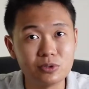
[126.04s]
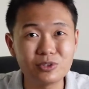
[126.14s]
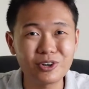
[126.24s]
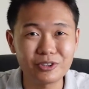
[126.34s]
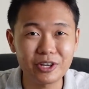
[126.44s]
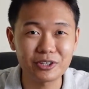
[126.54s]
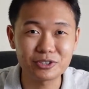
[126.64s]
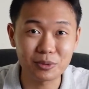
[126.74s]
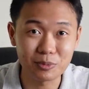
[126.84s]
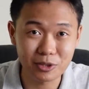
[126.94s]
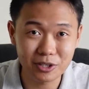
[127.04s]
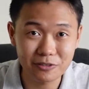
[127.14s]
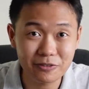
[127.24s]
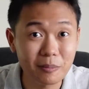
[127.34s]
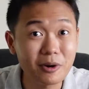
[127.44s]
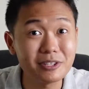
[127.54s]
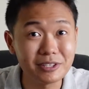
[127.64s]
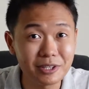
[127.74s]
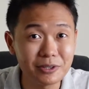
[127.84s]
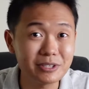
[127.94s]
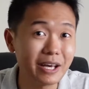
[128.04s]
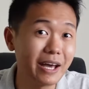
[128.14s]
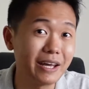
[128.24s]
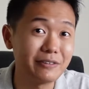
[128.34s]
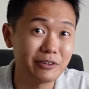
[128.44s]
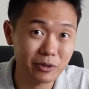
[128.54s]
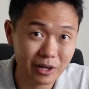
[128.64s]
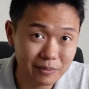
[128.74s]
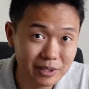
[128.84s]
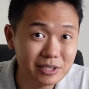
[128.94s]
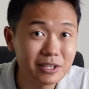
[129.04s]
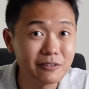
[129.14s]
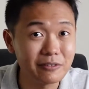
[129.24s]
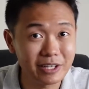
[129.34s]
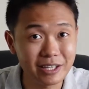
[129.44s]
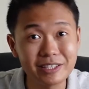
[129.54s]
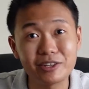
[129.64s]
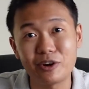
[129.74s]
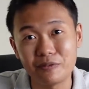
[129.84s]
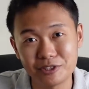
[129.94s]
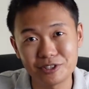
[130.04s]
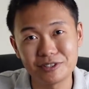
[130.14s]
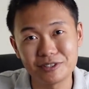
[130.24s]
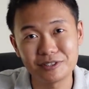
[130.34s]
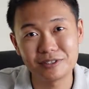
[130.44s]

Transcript: do contact your stockbroker for more details and requirements regarding the conversions.